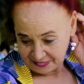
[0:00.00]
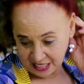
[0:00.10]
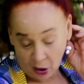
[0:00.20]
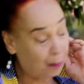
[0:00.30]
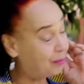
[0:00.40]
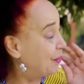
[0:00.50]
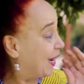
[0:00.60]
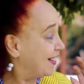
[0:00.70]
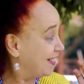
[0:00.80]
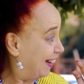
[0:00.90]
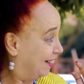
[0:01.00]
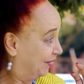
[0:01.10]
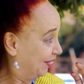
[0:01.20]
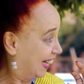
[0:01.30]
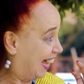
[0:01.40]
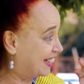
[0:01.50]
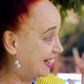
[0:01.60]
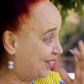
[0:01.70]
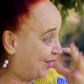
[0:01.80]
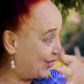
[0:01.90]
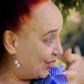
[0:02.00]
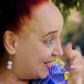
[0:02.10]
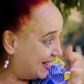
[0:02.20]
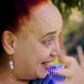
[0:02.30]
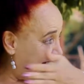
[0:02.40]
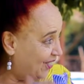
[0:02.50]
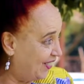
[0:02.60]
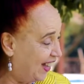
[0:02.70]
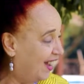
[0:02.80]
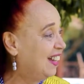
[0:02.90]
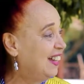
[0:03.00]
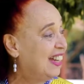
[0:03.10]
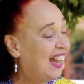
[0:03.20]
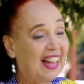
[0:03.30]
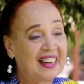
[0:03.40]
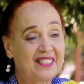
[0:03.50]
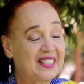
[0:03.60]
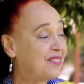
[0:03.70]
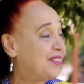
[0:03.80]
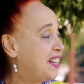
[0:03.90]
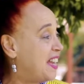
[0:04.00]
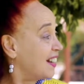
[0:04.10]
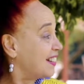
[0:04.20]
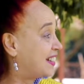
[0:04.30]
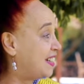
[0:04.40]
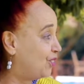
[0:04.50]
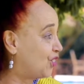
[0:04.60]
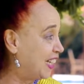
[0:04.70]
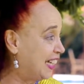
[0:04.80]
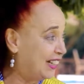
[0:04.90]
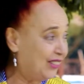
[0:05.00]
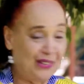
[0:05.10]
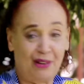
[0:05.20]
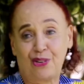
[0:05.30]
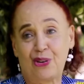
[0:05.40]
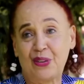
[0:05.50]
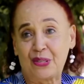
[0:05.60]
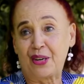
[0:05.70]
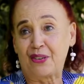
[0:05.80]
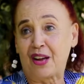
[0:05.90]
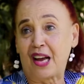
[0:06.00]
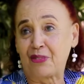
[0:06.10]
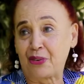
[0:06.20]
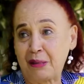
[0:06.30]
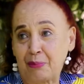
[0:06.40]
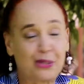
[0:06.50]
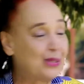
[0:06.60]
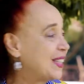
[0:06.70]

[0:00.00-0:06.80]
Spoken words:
Hope Mukasa. Had a studio just down there. And there was a very young Steve Jean. I don't know if you know, he's one of our great producers.